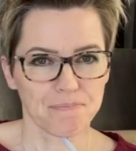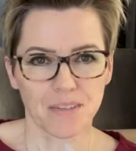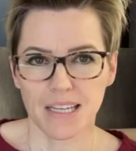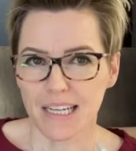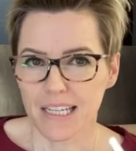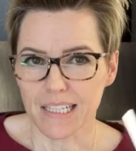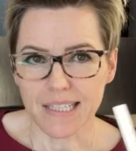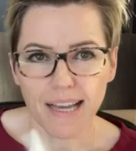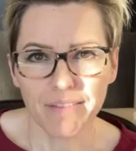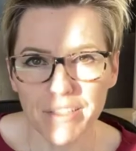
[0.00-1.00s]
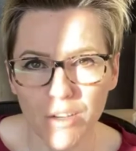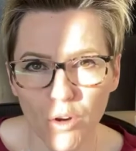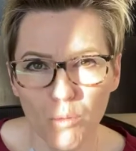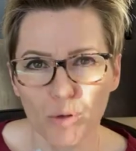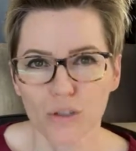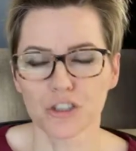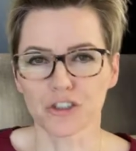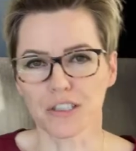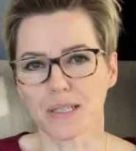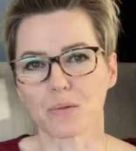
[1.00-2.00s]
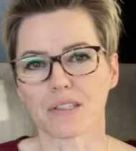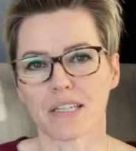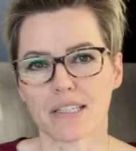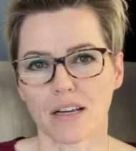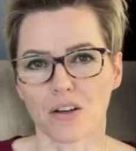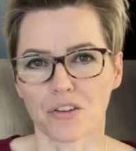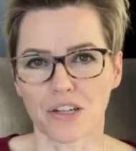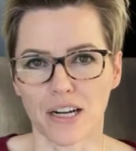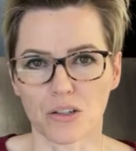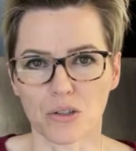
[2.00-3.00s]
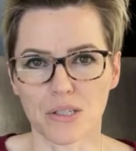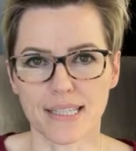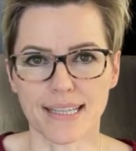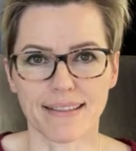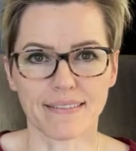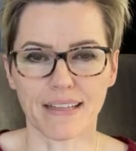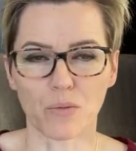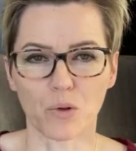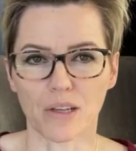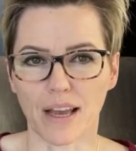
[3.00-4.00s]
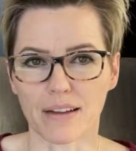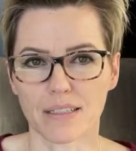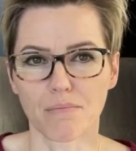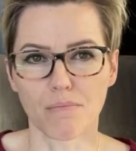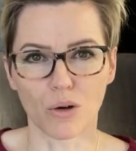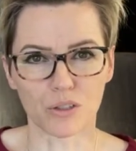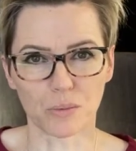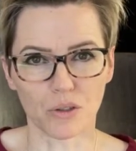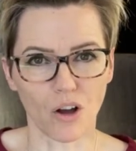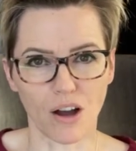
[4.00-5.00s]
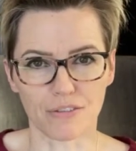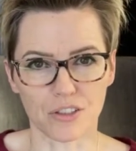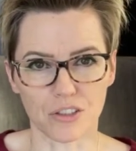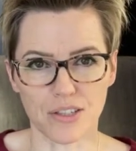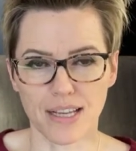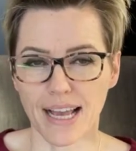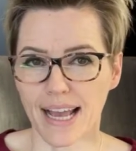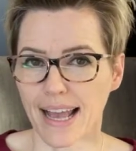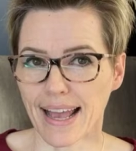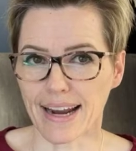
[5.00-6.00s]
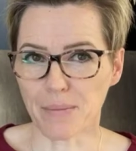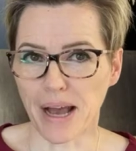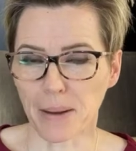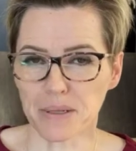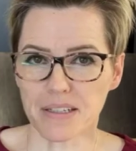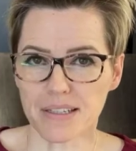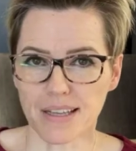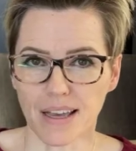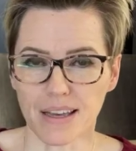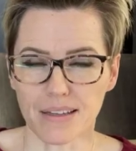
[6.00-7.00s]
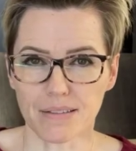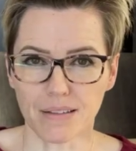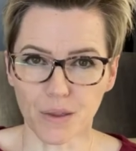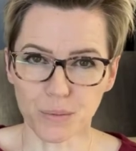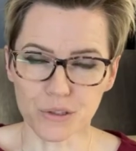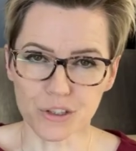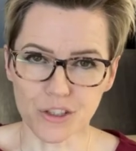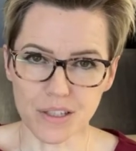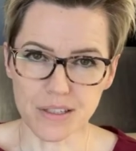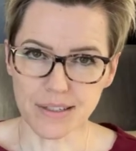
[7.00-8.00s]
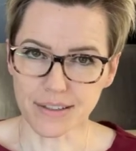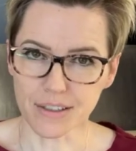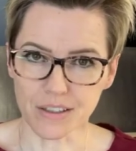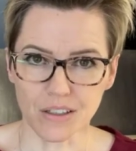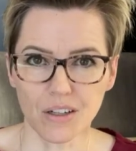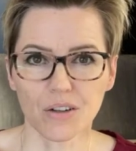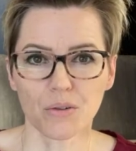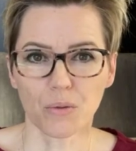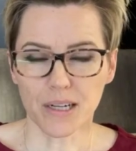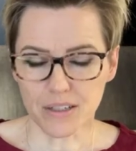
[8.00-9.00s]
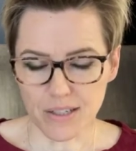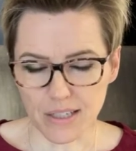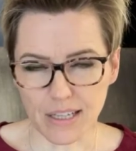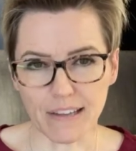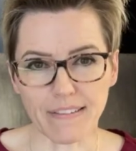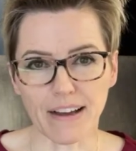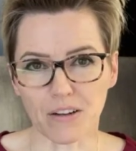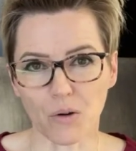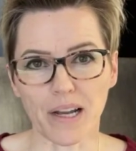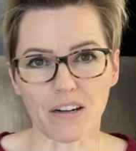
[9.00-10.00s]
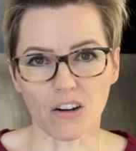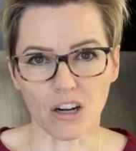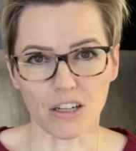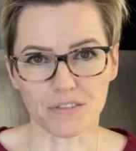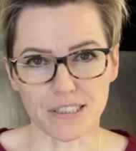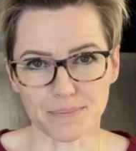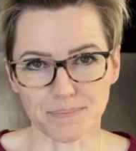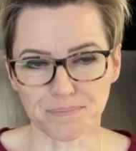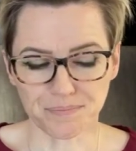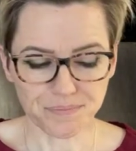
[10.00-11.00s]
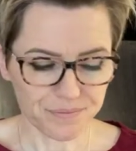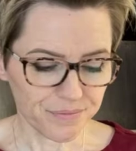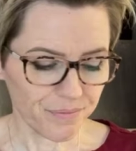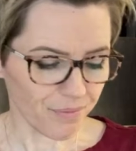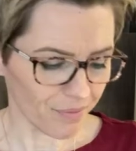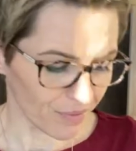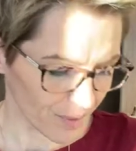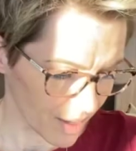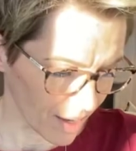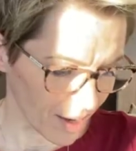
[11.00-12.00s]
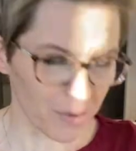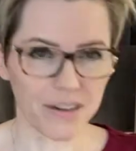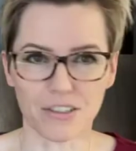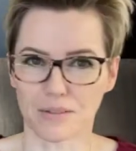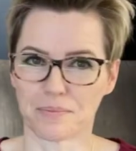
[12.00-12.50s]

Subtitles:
It is every homeowner's dream when they sell their house that they will get multiple offers. And I'm happy to say in Lethbridge this year, we are seeing that quite often. However,